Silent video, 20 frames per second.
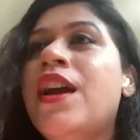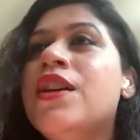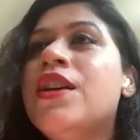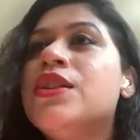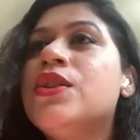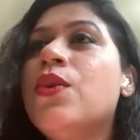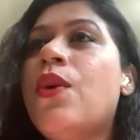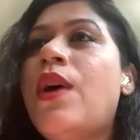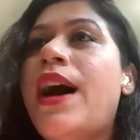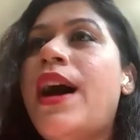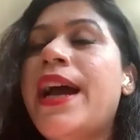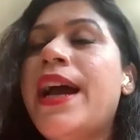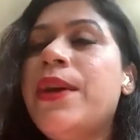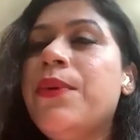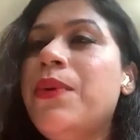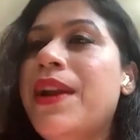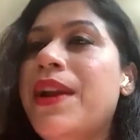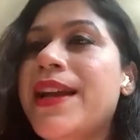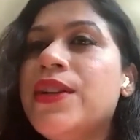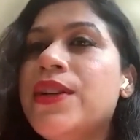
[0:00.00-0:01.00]
So I
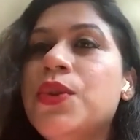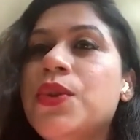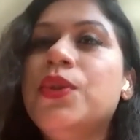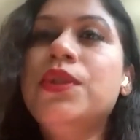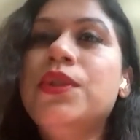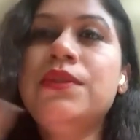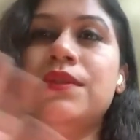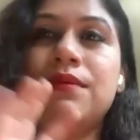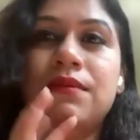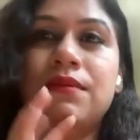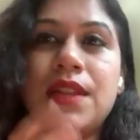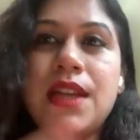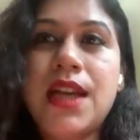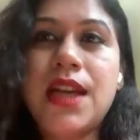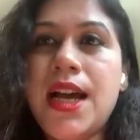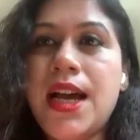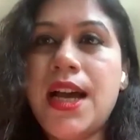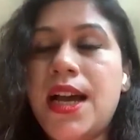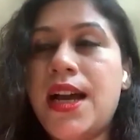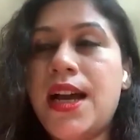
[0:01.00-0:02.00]
would like
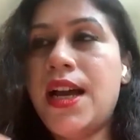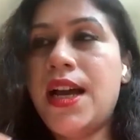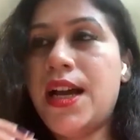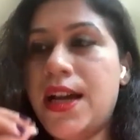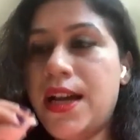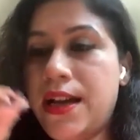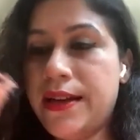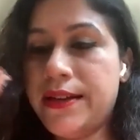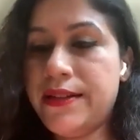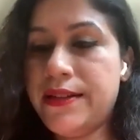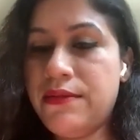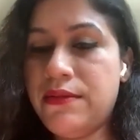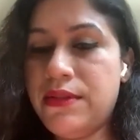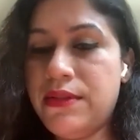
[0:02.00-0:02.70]
to